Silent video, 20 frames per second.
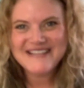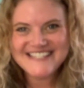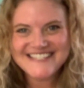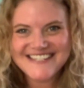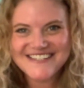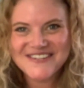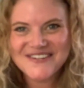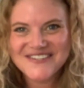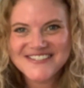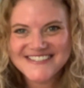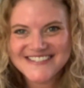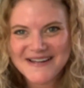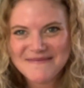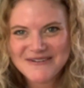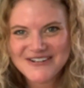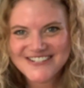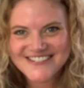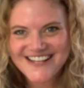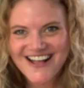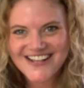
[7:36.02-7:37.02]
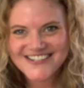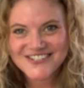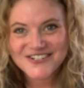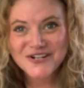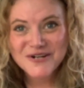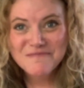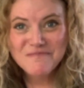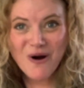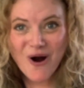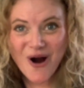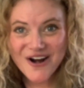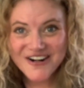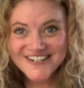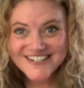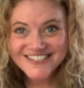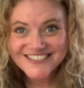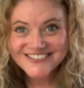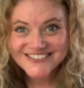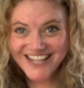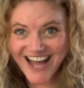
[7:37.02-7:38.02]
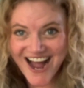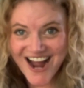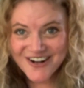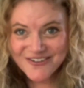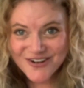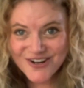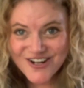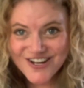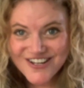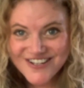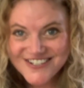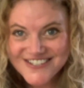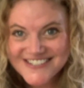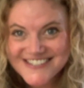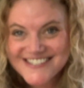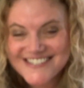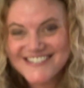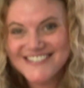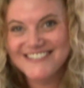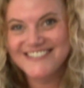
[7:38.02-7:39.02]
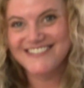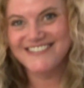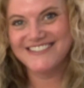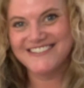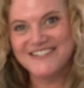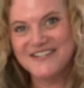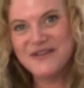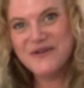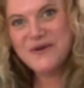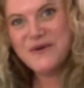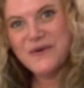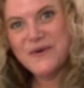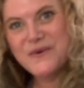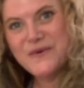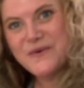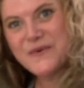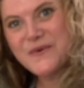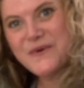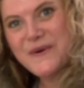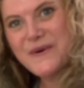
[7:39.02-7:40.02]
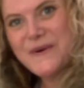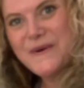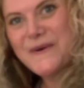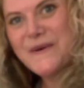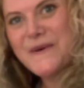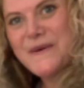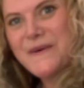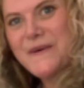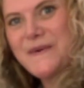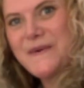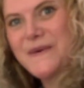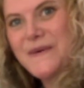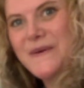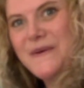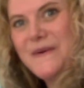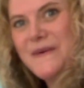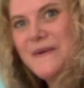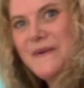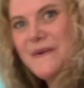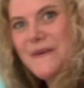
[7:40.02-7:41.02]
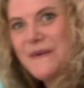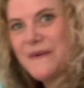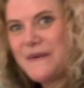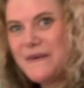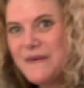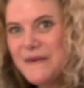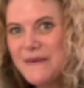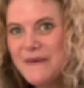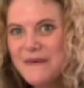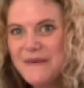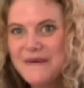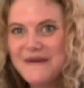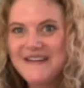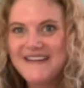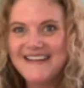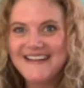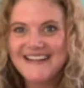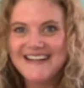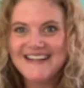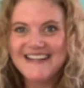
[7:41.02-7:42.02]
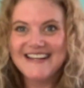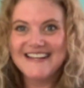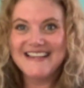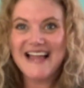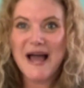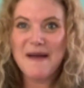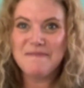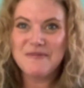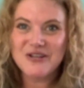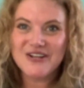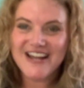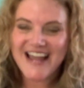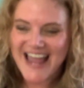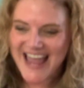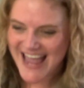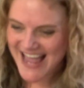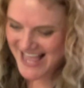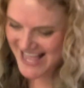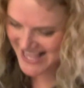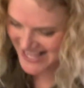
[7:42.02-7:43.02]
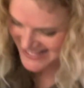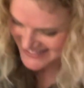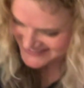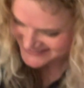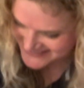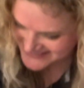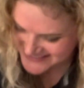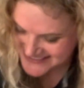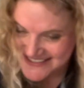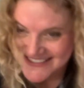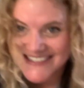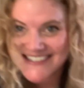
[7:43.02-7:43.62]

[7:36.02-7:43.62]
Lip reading: me see those somersaults or partner log rolls. Woo! Clap your hands.